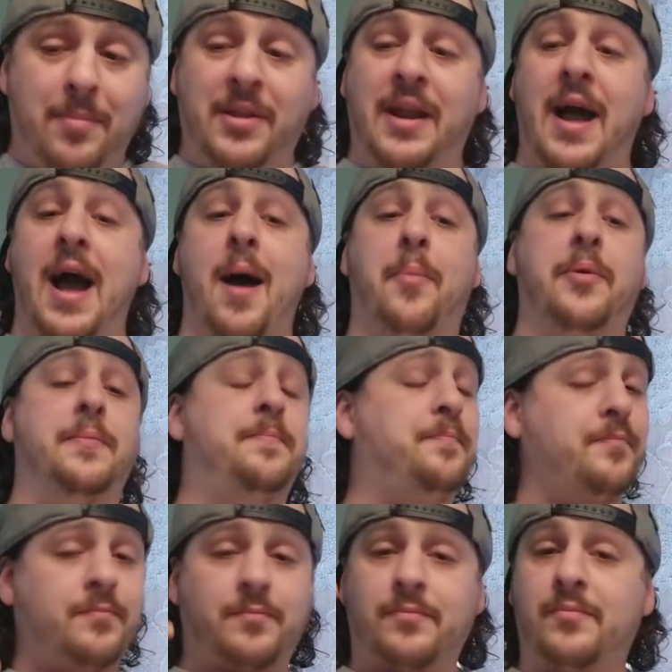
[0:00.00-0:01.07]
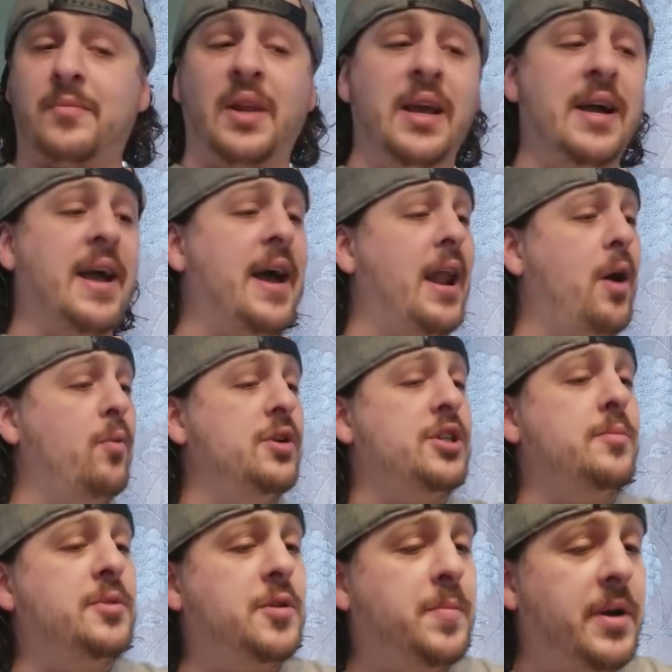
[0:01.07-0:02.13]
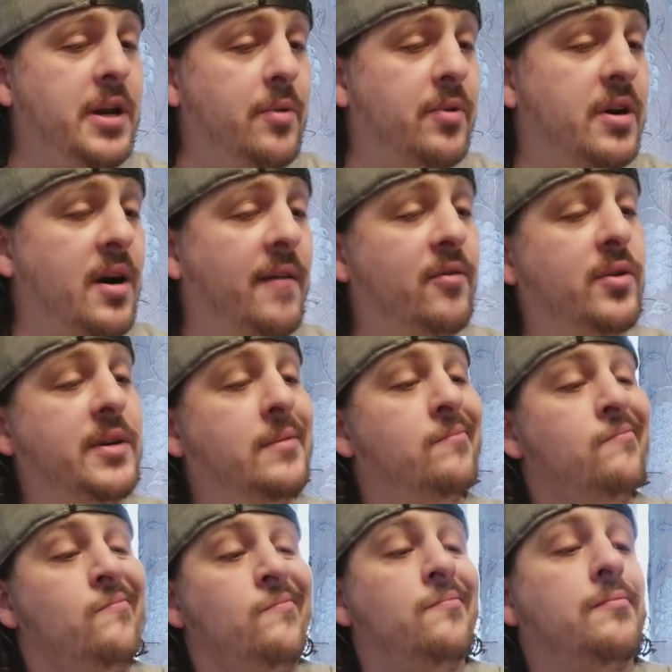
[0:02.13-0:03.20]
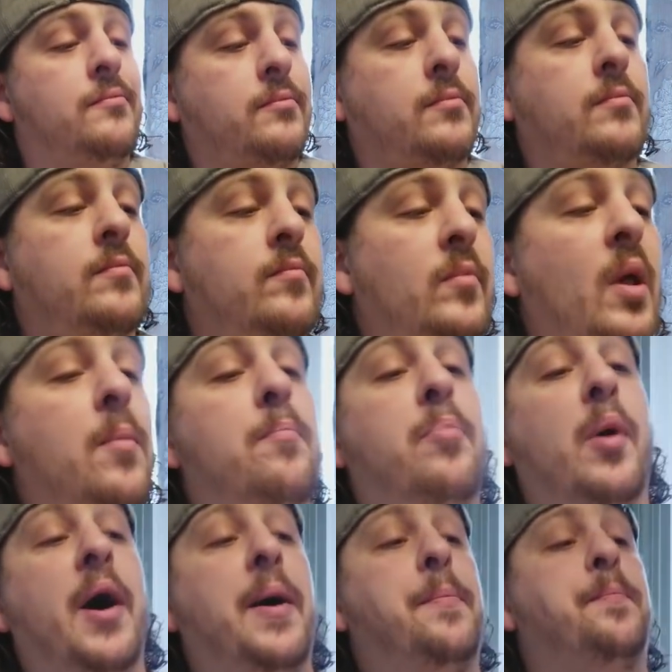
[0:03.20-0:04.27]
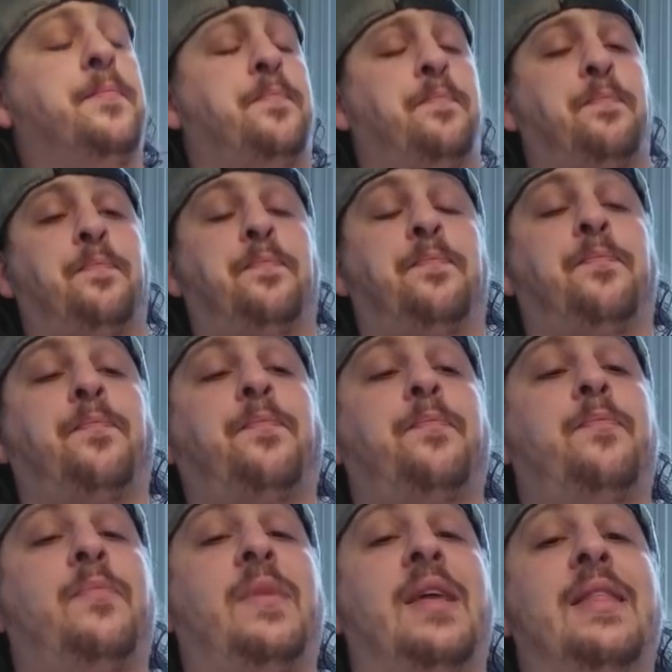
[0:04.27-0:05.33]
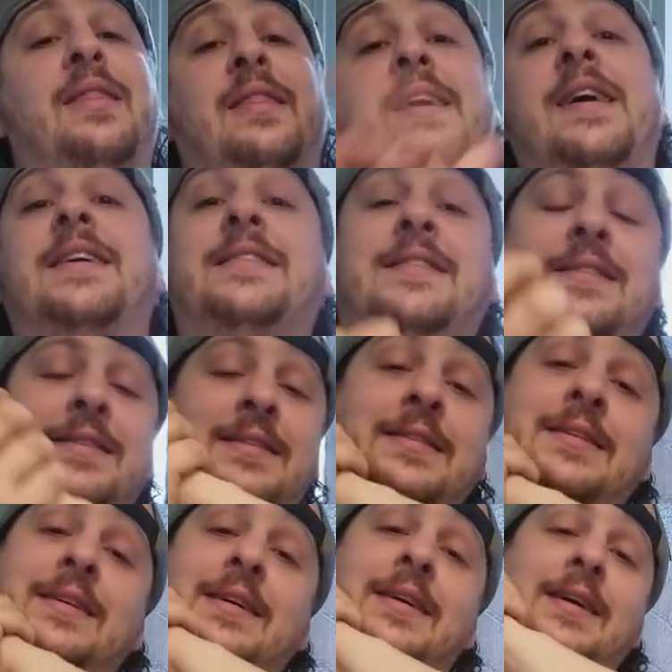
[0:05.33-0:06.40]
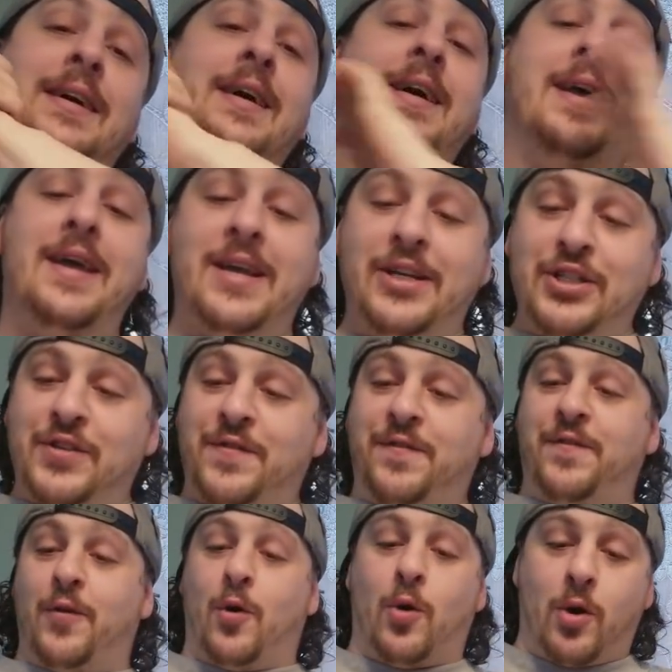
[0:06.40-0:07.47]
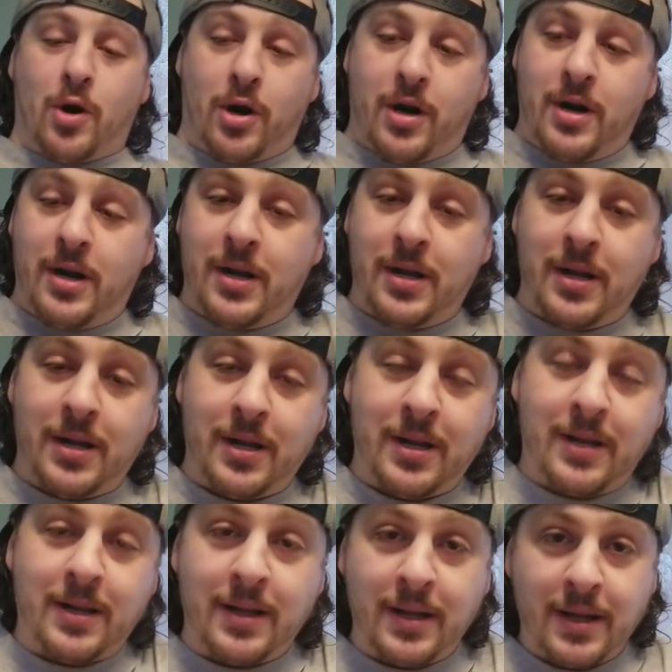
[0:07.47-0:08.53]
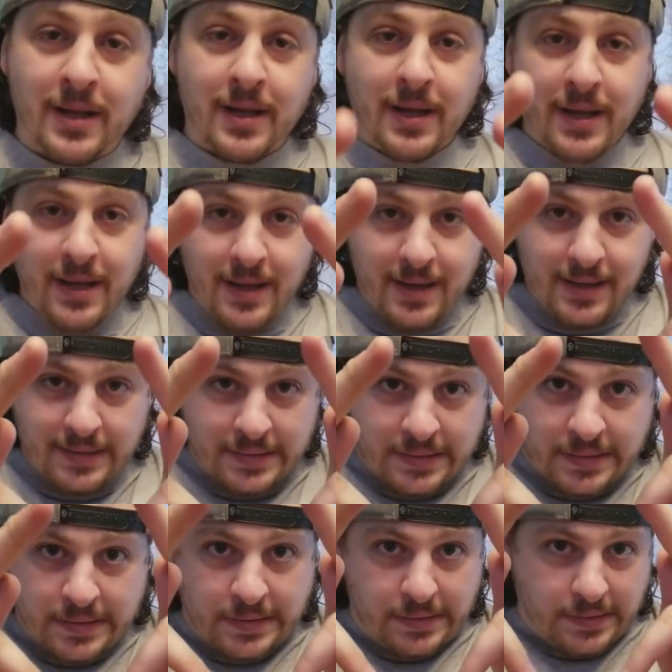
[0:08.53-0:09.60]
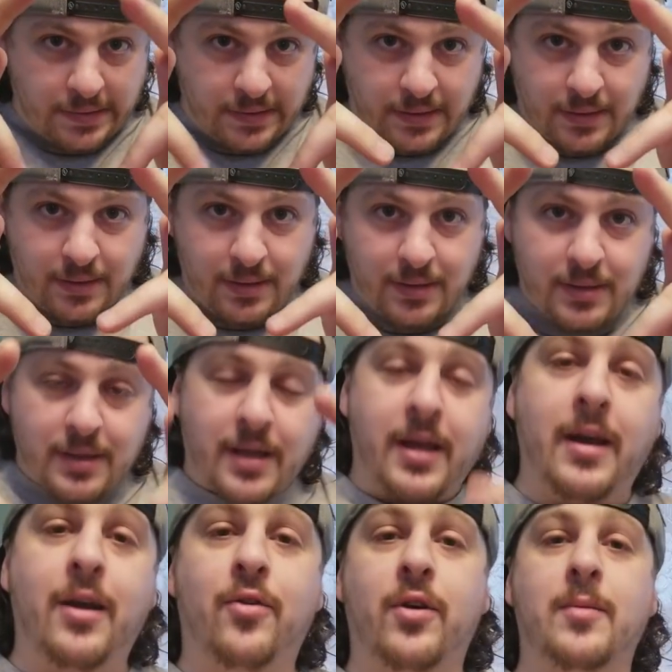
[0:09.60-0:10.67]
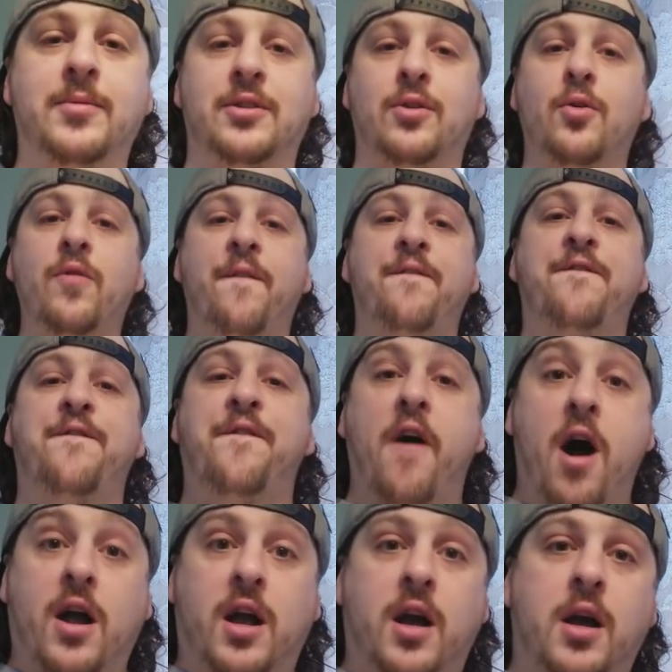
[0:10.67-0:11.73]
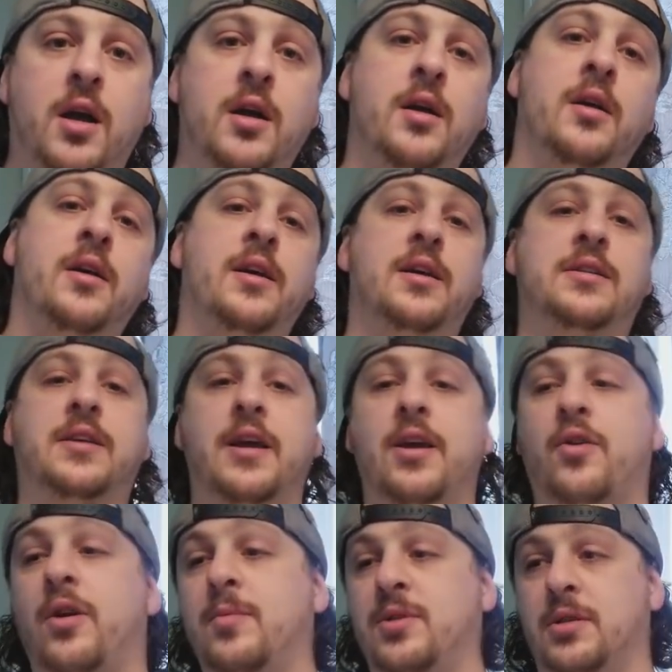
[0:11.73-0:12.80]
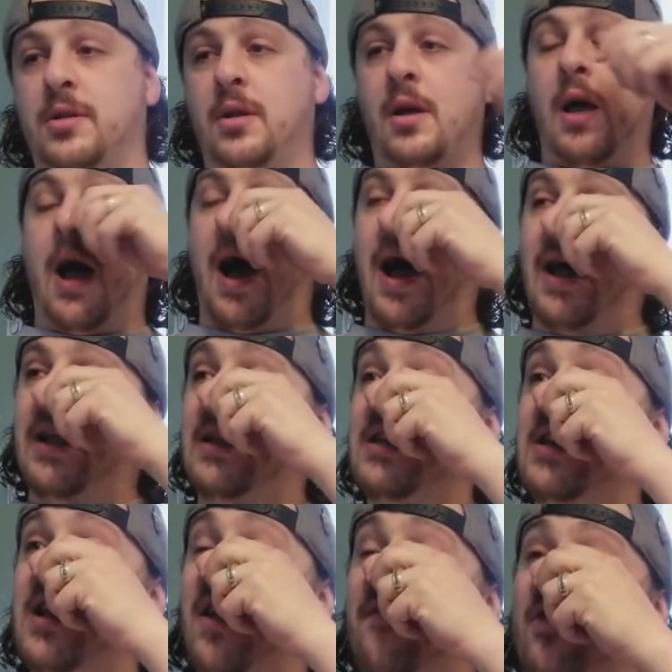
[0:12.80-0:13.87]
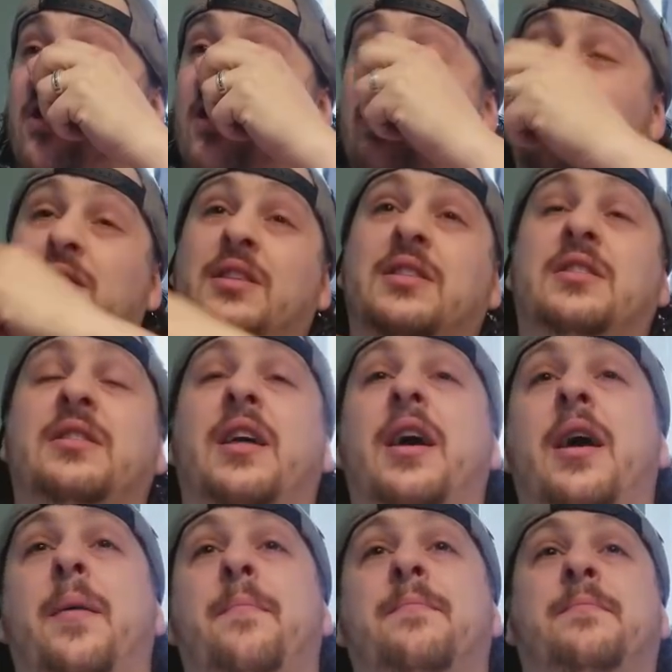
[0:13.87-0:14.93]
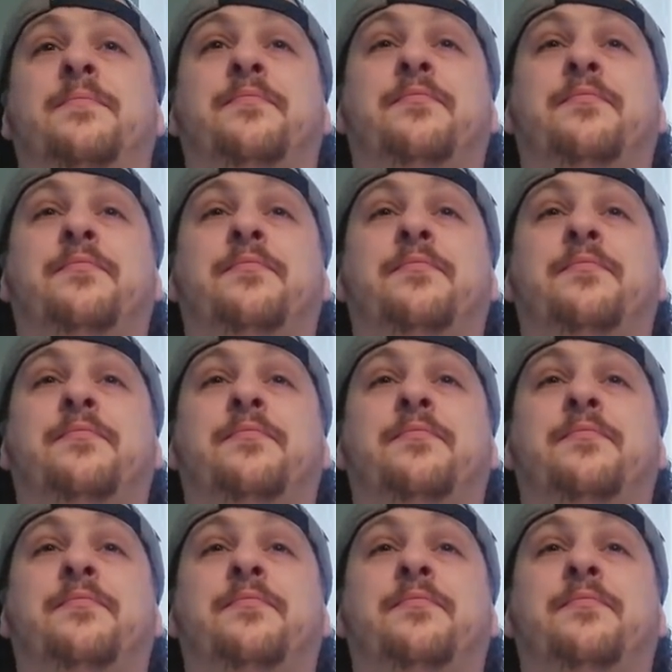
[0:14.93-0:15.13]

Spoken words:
that it happened. Again, I wish him a speedy recovery. But this is for King Krimzon. Who the fuck is King Krimzon? I had never heard this name,